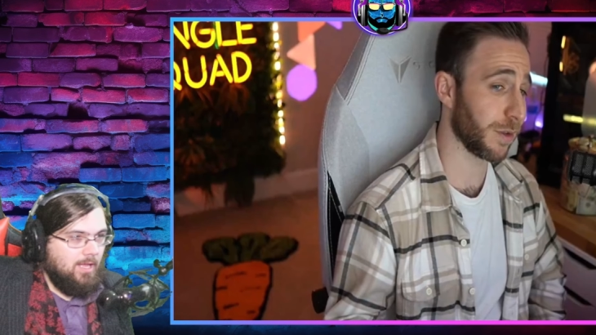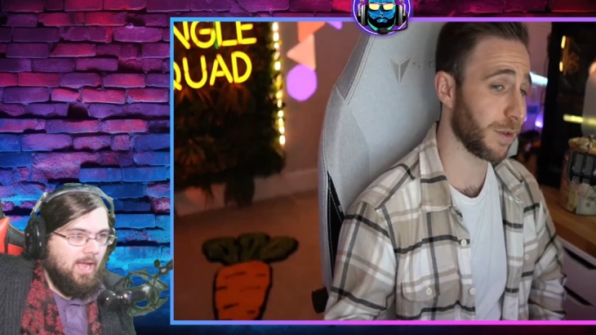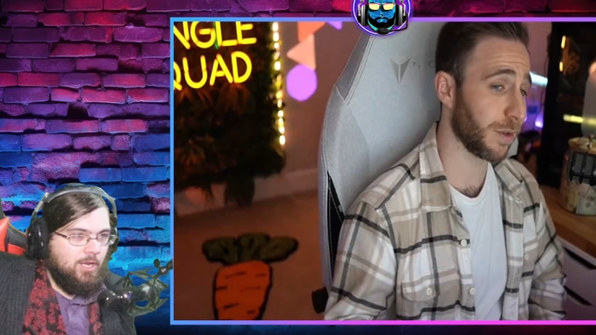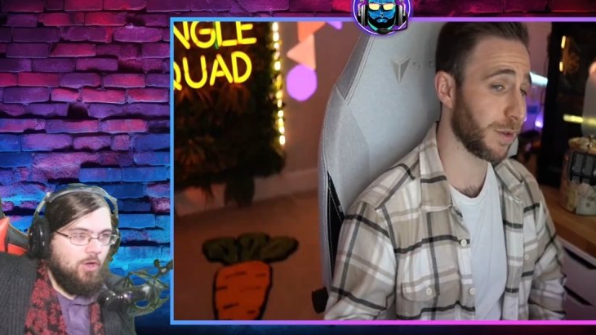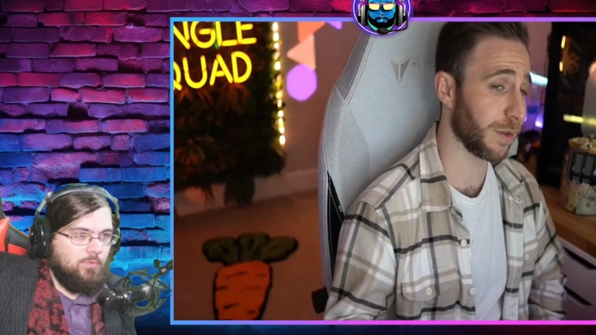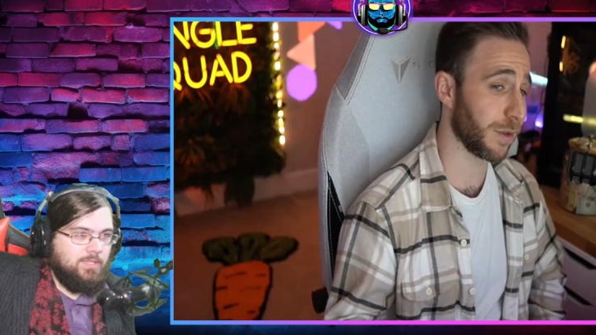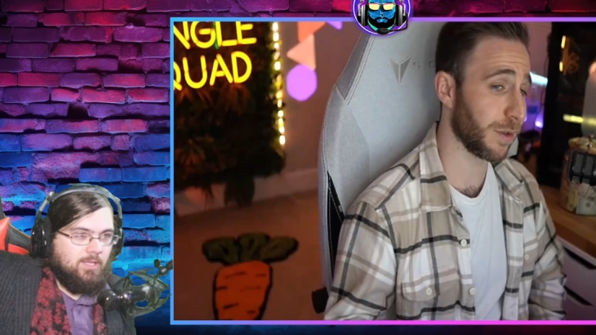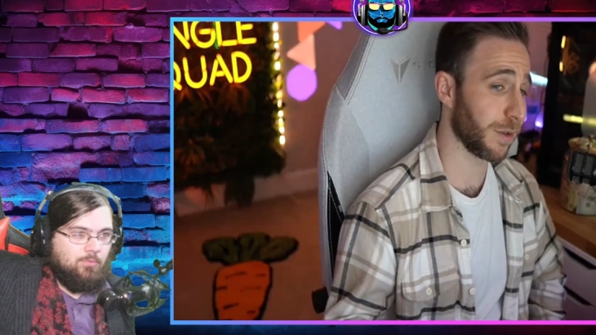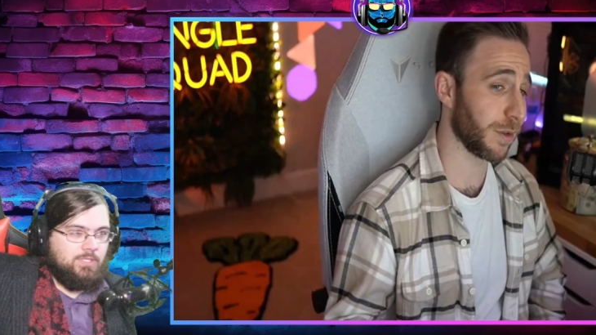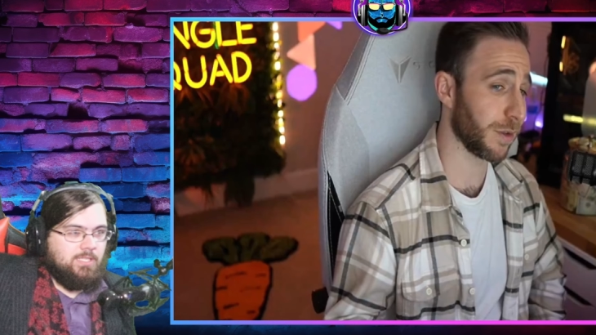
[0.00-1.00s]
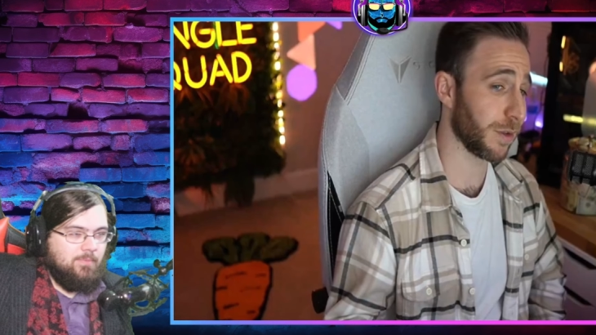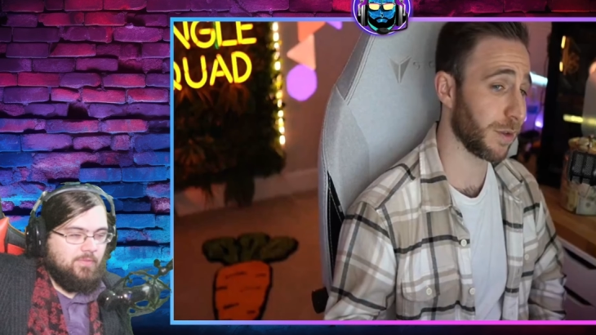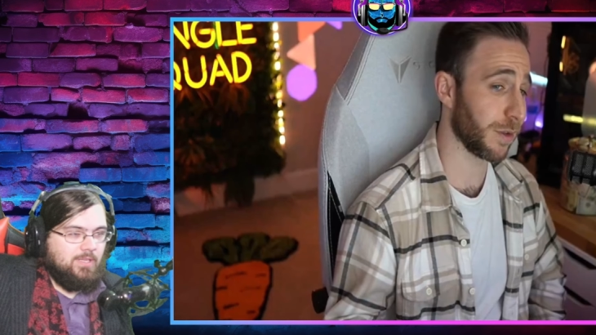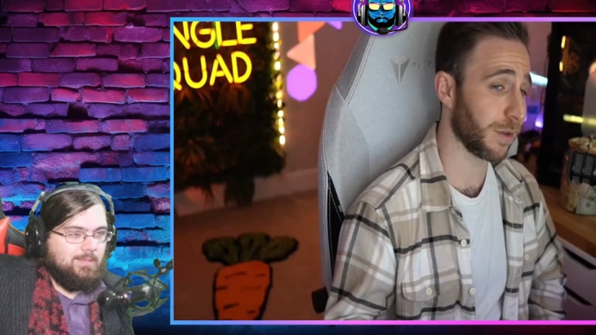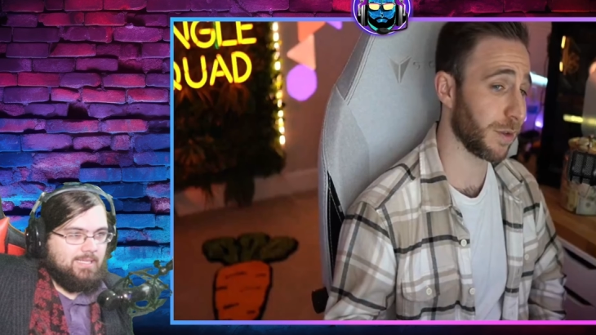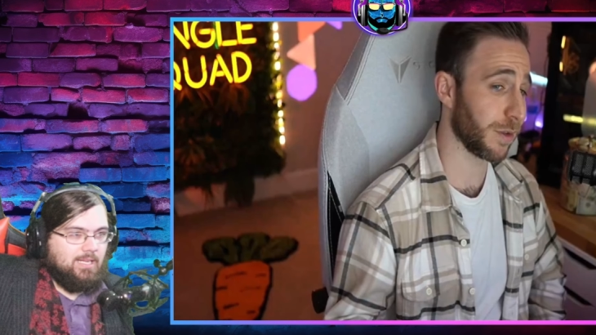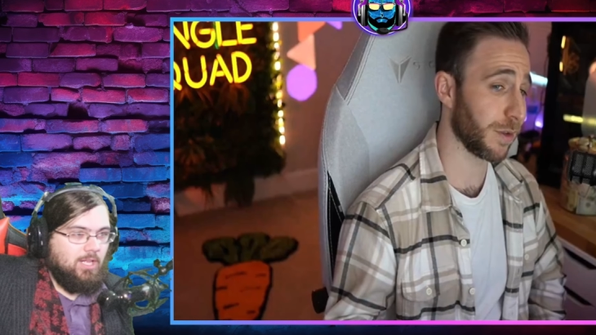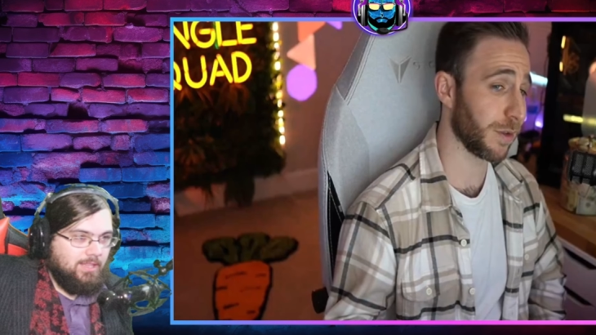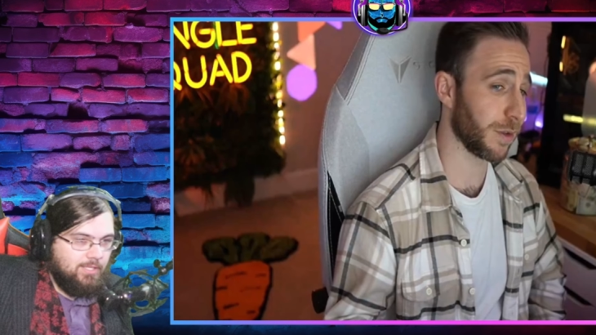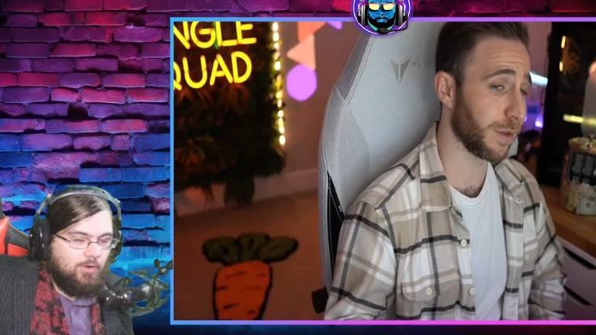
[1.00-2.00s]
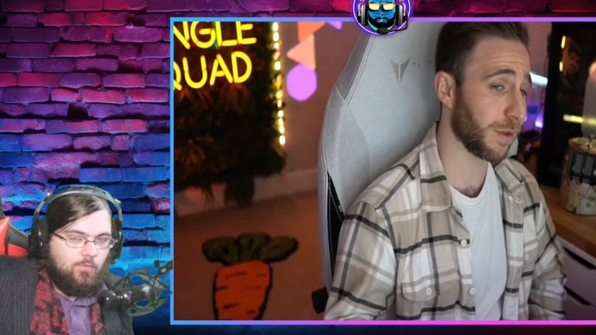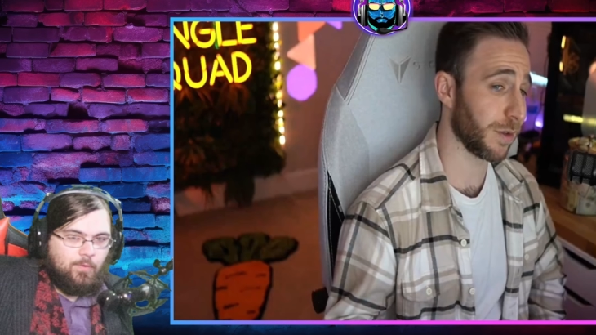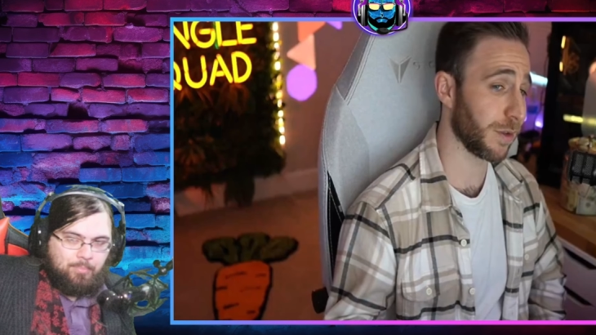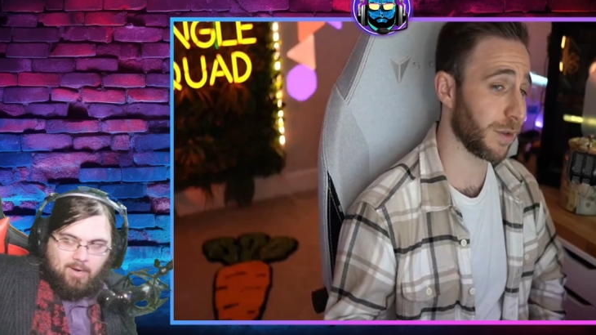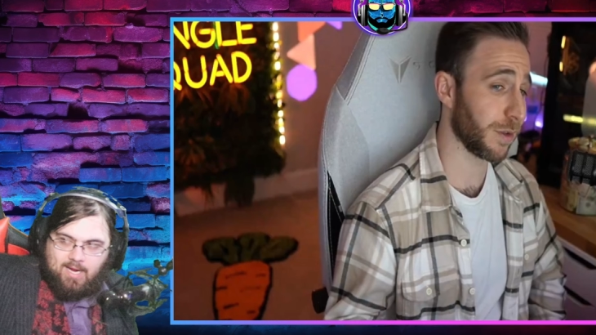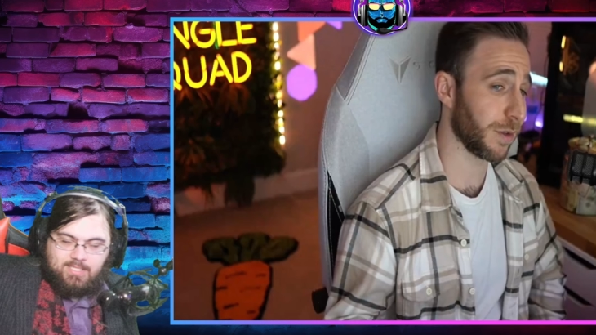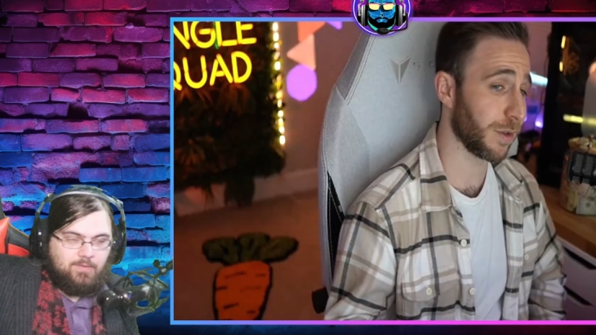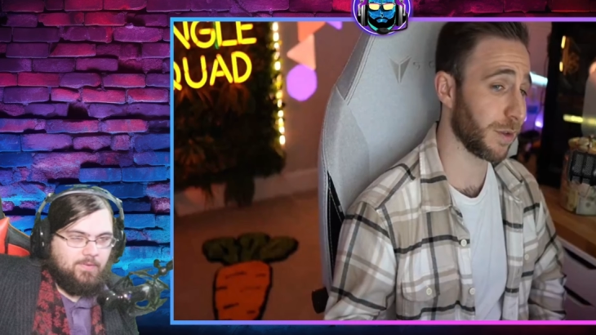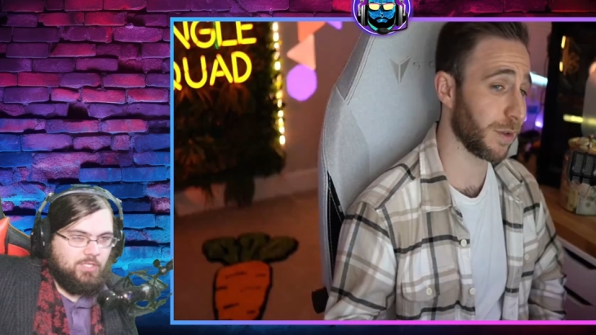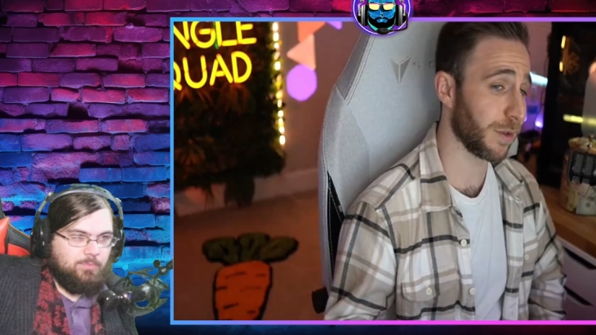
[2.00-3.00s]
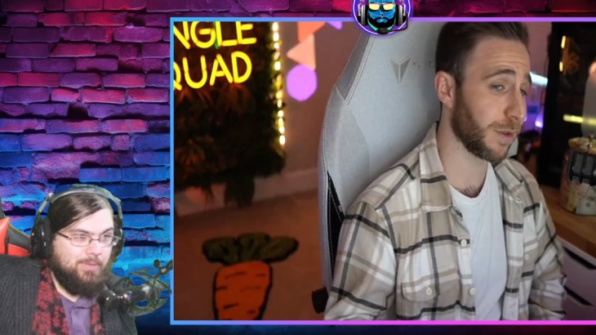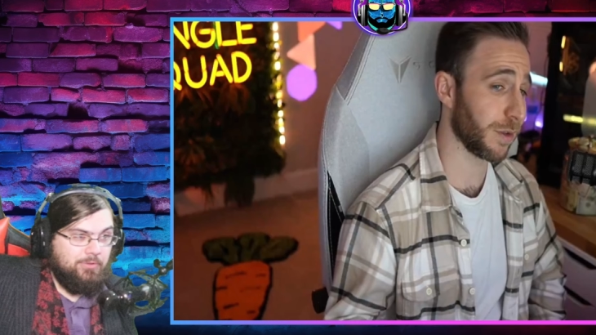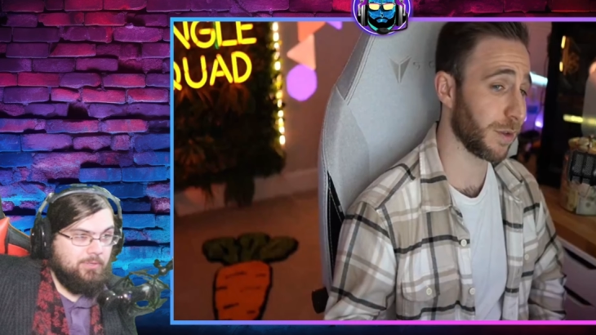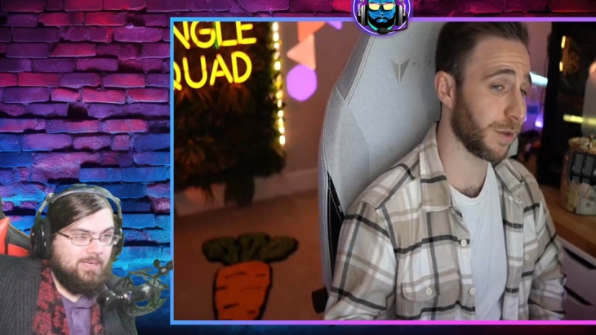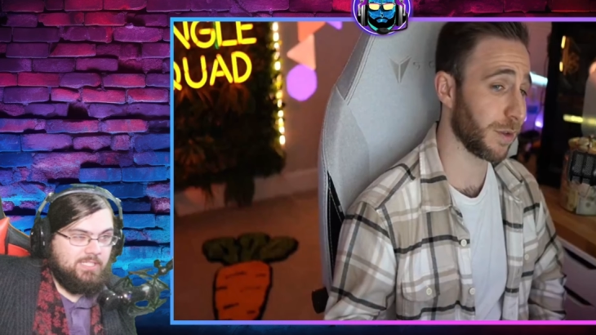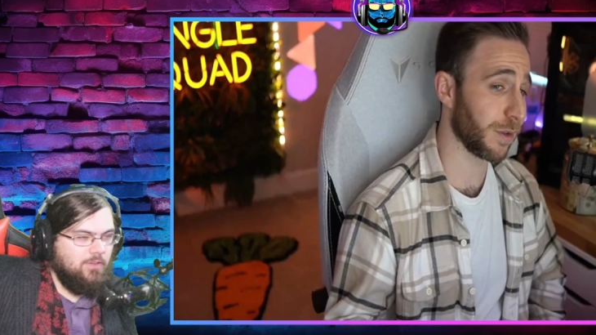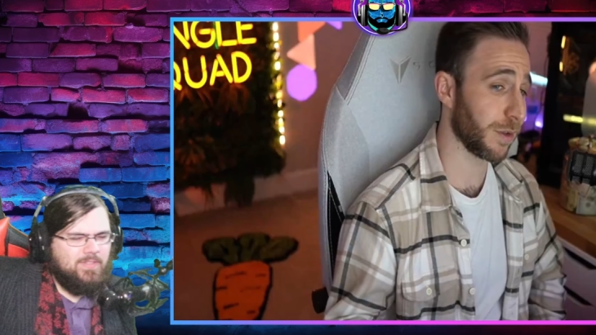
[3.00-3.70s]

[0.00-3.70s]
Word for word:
Speaker 1: I know it was some of it was like a little overpriced if I just built it myself.